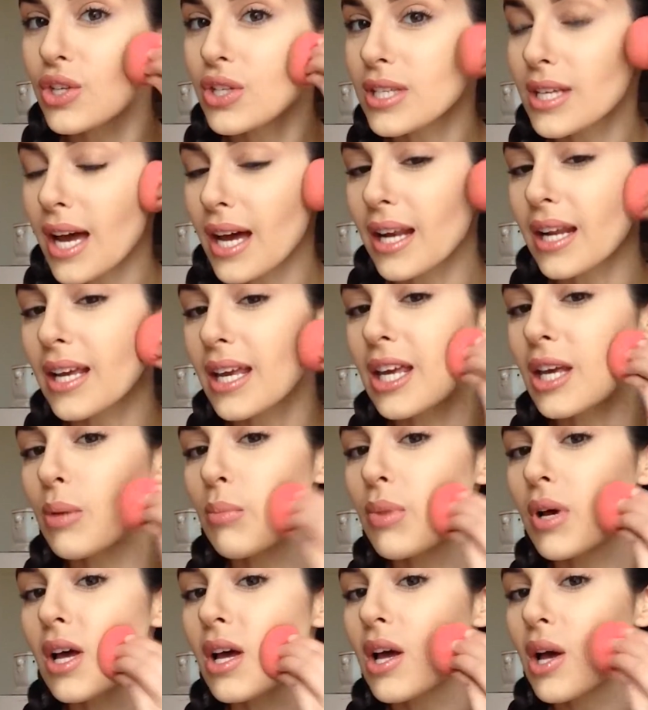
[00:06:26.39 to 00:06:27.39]
so you can just
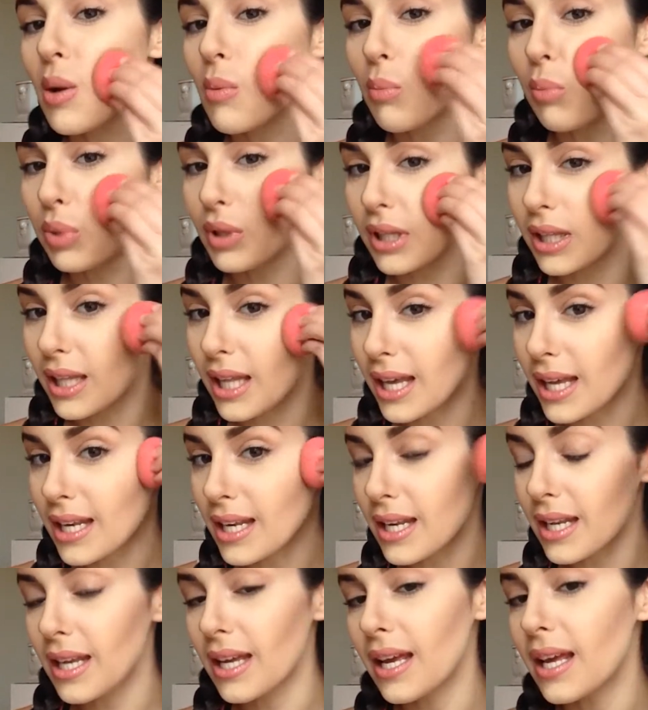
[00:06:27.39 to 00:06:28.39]
kind of keep
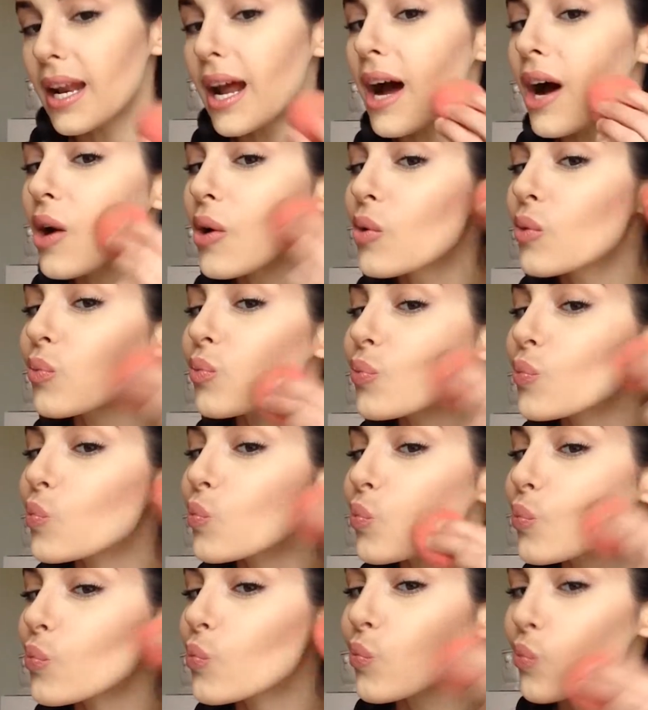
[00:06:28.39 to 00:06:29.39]
blending it
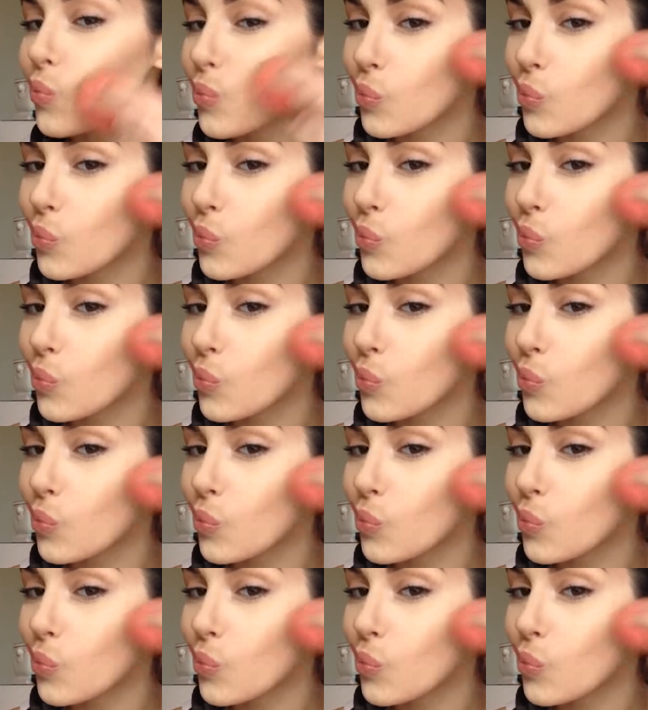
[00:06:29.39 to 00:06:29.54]
out